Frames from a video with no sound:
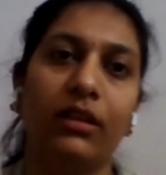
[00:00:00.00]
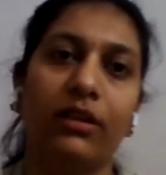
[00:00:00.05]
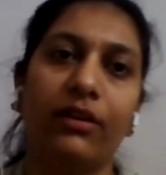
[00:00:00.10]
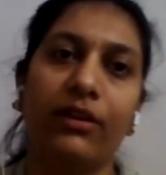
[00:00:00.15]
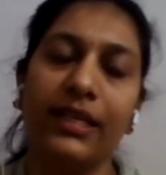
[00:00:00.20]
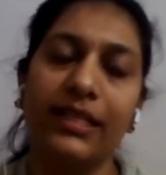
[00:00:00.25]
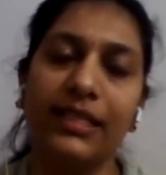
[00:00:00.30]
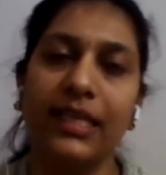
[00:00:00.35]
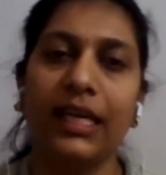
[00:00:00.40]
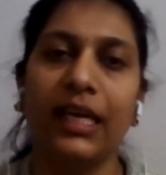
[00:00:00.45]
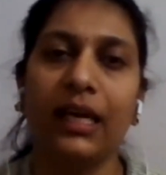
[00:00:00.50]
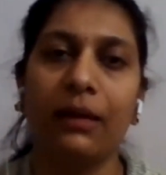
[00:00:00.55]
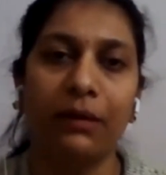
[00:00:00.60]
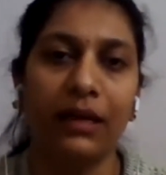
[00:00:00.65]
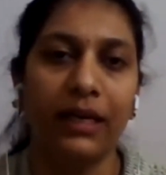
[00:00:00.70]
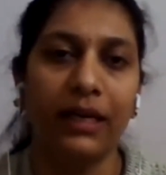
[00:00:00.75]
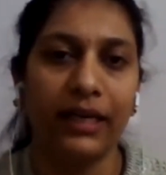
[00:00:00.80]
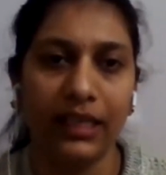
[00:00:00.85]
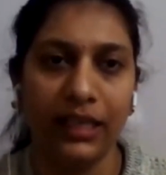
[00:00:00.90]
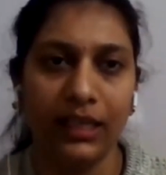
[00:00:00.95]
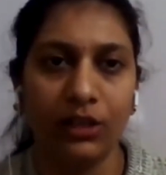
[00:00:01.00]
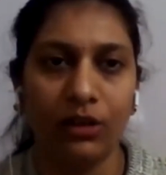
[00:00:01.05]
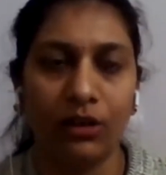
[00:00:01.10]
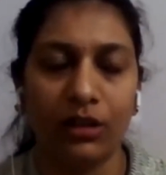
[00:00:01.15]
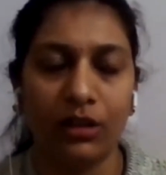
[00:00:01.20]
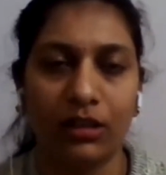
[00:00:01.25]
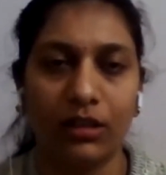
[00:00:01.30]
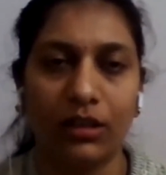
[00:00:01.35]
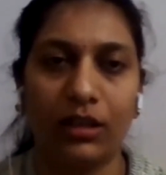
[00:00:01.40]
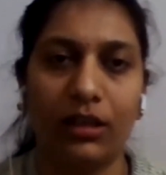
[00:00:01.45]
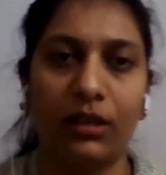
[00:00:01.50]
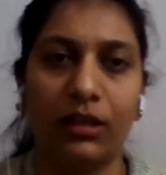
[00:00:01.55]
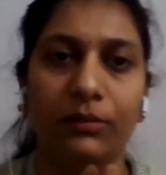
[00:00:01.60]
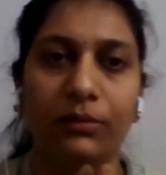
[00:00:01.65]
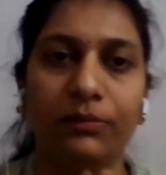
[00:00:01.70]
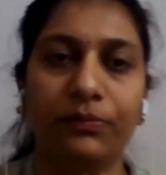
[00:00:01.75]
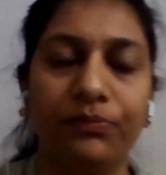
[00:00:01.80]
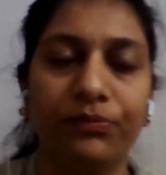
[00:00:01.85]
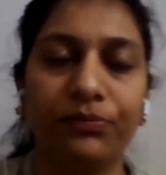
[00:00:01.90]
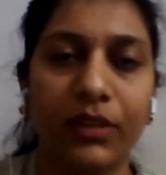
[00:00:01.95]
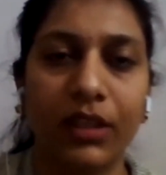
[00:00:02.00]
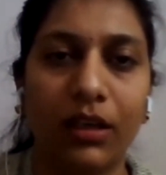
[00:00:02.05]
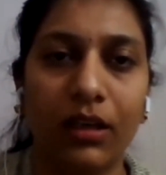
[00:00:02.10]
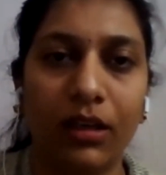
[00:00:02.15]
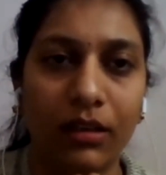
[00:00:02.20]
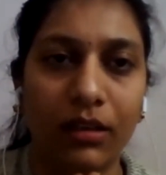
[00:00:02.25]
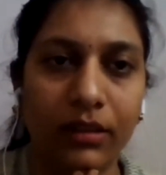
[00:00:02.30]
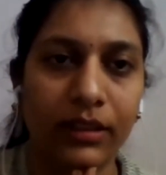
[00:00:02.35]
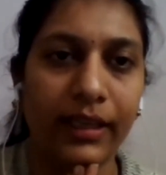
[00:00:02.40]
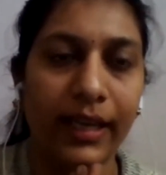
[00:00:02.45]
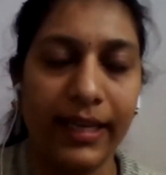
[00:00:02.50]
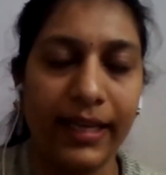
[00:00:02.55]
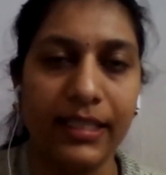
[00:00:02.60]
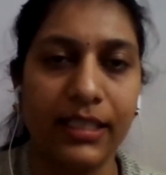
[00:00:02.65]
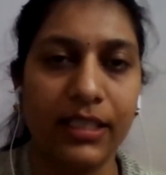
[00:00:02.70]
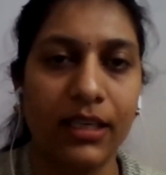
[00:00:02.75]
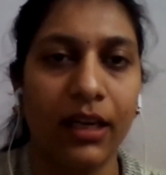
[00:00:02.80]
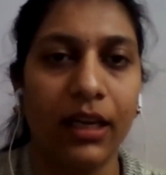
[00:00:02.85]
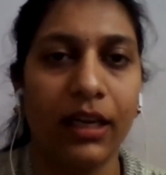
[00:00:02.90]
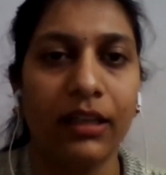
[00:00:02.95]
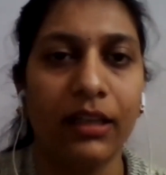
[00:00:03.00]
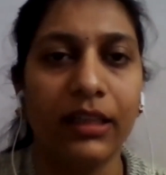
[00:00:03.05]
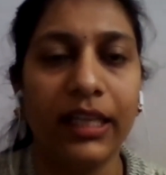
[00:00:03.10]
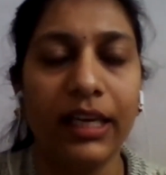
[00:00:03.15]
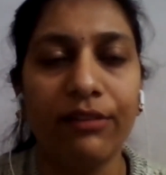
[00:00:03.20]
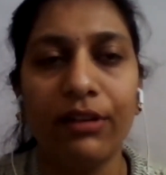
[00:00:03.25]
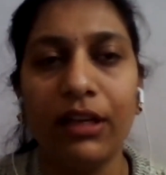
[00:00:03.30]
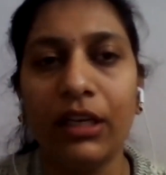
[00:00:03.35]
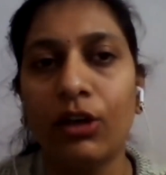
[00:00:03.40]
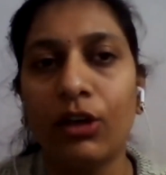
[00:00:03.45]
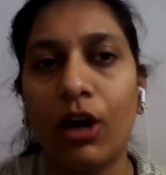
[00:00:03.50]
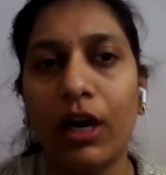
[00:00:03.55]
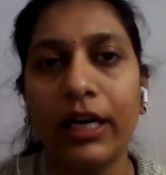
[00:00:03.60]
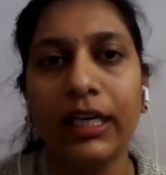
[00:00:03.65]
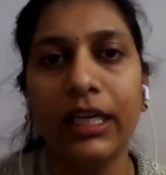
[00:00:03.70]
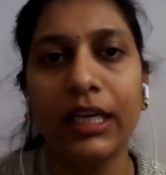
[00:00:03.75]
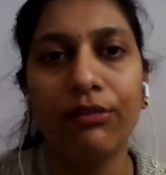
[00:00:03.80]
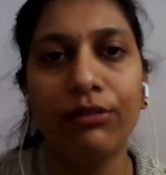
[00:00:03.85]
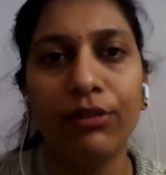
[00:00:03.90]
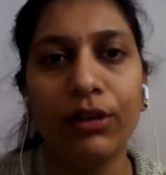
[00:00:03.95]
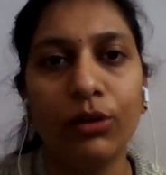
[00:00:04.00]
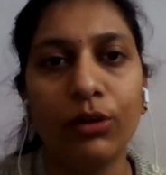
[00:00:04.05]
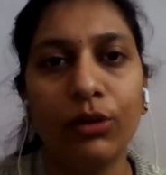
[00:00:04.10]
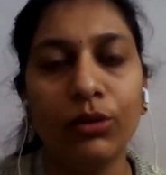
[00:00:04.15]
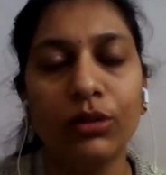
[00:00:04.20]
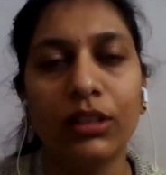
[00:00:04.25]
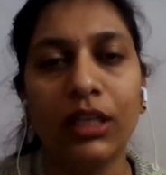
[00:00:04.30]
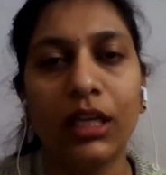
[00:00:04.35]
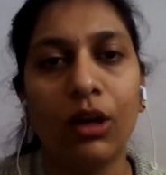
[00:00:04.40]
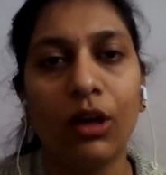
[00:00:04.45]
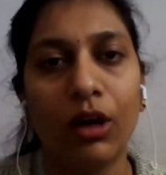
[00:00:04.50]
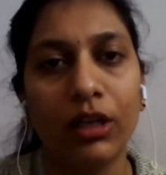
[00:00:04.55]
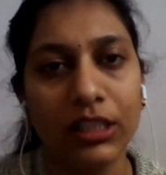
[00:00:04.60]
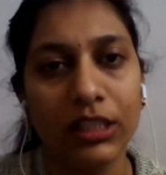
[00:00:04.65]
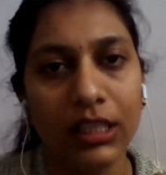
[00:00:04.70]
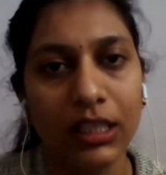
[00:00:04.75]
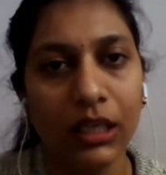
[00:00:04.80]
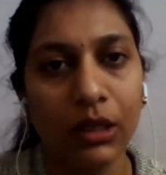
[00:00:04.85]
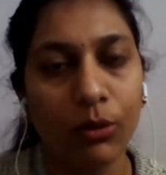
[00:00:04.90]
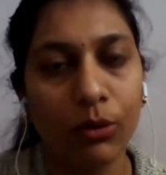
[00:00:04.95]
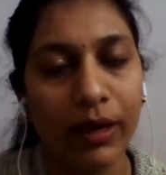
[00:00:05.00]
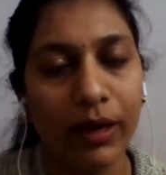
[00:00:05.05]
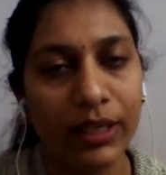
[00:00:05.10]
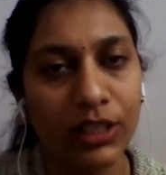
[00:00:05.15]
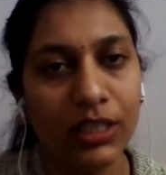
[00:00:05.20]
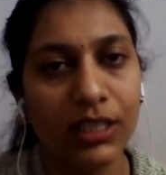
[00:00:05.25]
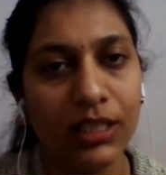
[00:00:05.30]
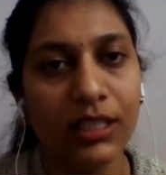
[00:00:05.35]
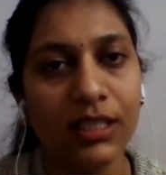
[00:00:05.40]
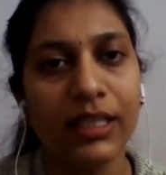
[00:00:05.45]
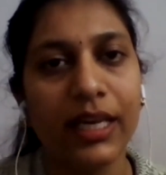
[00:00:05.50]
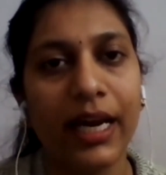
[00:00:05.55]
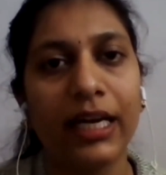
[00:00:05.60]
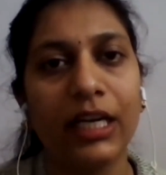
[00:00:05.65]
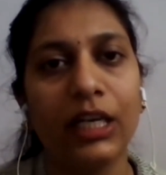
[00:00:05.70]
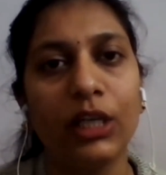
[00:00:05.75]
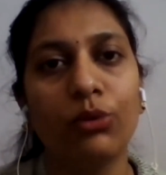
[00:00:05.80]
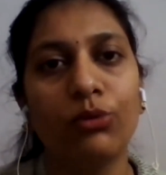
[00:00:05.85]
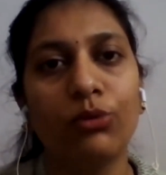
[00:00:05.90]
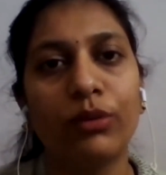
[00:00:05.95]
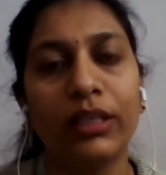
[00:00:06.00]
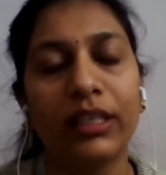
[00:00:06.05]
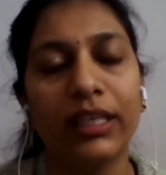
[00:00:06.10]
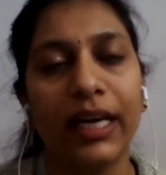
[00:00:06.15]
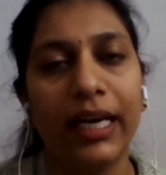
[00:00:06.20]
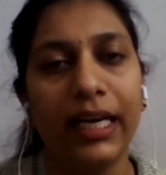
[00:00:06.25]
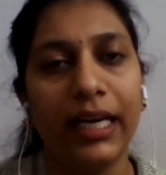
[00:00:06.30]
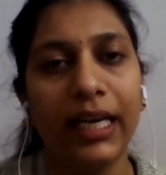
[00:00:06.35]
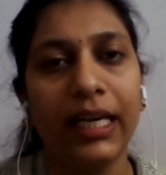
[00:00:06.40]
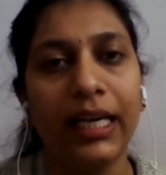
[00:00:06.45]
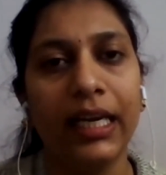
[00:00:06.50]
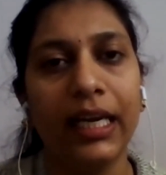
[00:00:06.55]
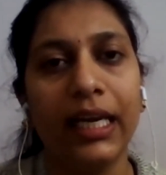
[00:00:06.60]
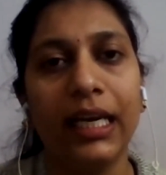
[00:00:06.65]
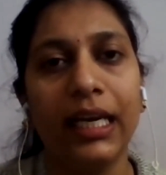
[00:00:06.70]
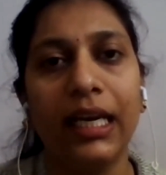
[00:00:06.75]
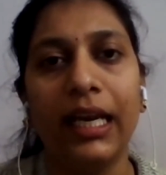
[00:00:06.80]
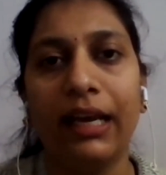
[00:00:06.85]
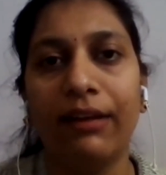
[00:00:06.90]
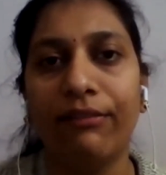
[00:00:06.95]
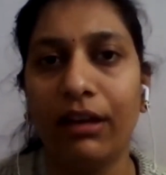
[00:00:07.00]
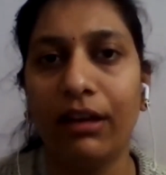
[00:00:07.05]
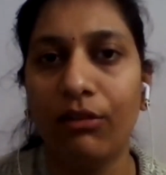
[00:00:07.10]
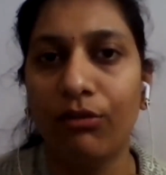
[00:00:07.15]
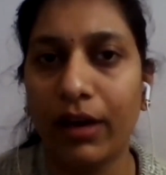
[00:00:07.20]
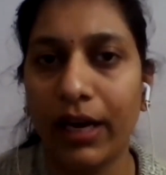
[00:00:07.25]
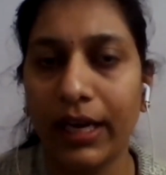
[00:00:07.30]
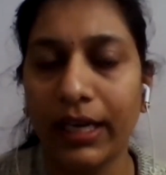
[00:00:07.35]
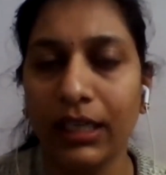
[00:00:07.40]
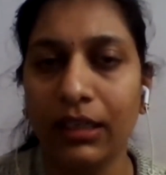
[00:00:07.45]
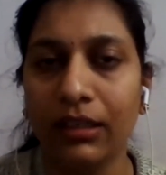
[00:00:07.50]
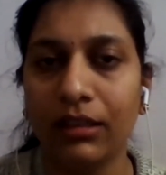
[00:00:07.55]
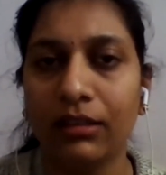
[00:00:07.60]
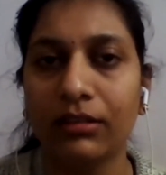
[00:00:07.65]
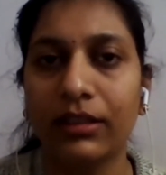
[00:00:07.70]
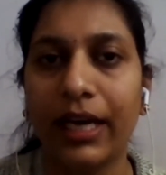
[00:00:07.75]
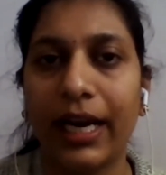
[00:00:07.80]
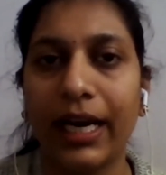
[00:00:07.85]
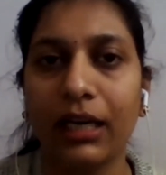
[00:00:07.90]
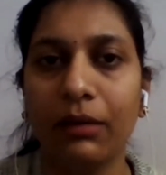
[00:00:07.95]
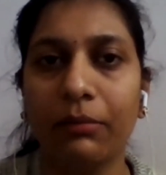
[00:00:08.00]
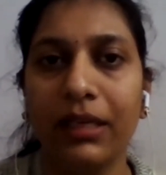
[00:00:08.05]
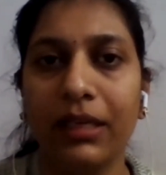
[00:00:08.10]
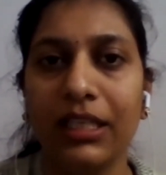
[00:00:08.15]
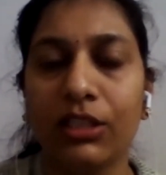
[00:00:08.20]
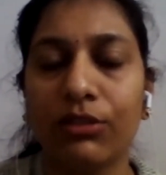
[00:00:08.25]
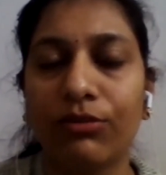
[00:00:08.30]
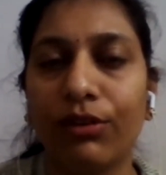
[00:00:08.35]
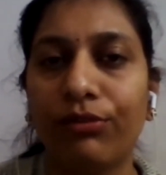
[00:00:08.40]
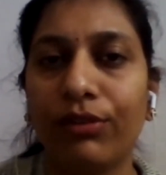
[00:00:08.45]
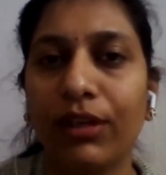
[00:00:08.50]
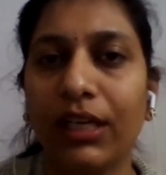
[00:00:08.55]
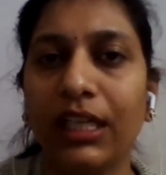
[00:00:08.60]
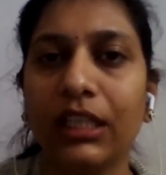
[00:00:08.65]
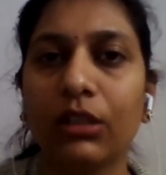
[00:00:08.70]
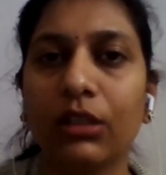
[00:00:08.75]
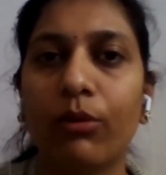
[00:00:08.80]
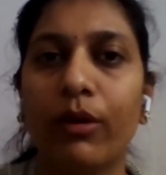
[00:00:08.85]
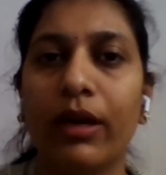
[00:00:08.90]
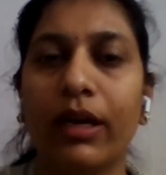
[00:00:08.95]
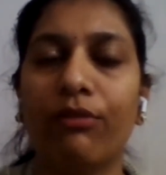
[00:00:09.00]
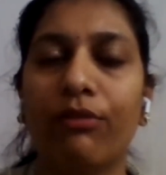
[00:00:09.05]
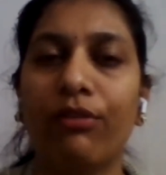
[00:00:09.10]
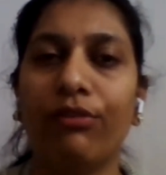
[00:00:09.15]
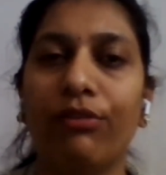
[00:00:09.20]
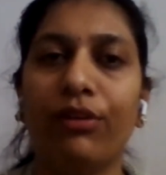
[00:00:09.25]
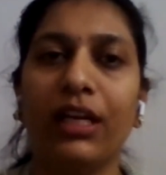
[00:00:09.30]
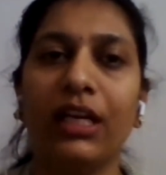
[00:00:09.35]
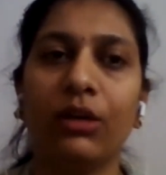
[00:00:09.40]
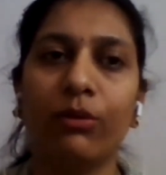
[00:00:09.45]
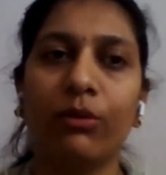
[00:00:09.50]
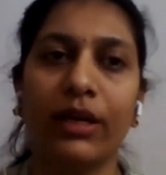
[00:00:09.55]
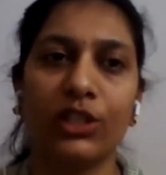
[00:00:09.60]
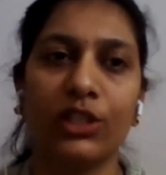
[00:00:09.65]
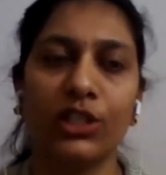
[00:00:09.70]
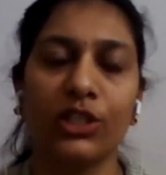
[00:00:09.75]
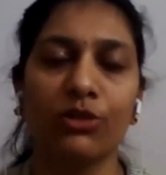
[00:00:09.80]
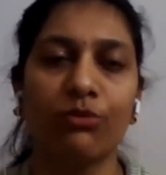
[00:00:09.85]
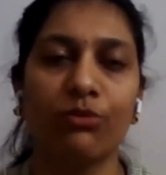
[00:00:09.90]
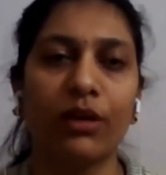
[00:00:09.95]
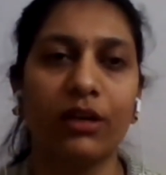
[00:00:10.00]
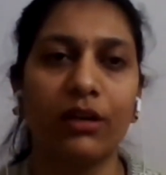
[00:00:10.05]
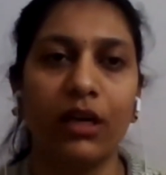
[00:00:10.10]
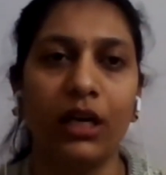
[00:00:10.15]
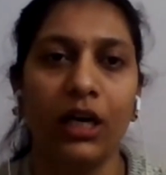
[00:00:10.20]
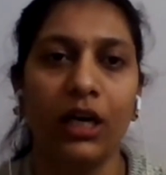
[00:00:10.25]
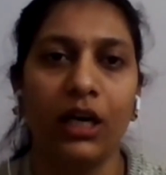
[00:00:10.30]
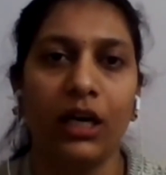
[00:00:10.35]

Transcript: reasoning ability in your test. They will not give you the logical questions that you were getting in level 1. That means 15 questions were